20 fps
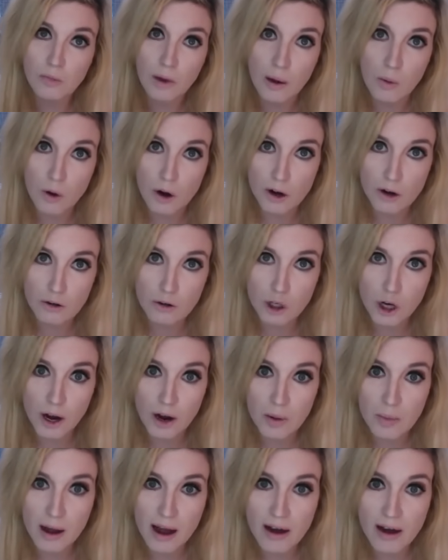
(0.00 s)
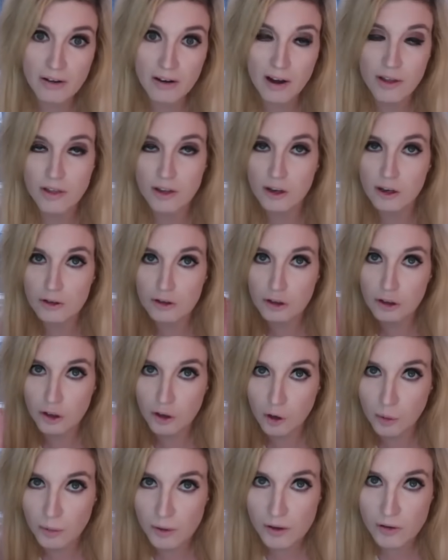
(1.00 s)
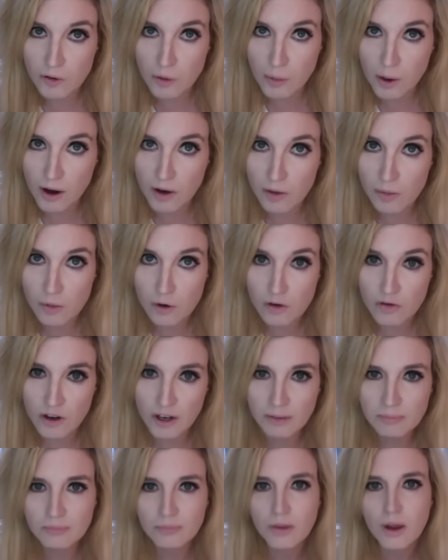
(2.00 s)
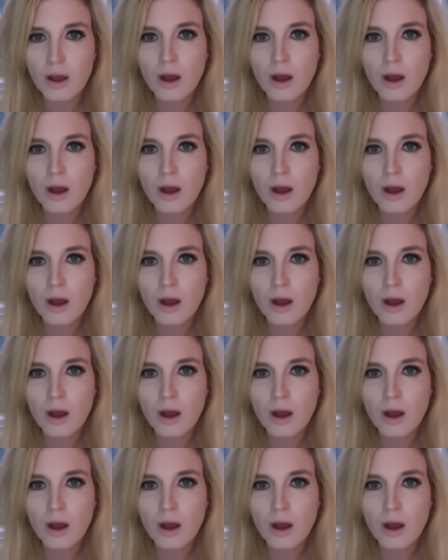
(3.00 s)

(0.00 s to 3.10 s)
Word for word: Might want to go check them out. I think it's a little bit of a better movie.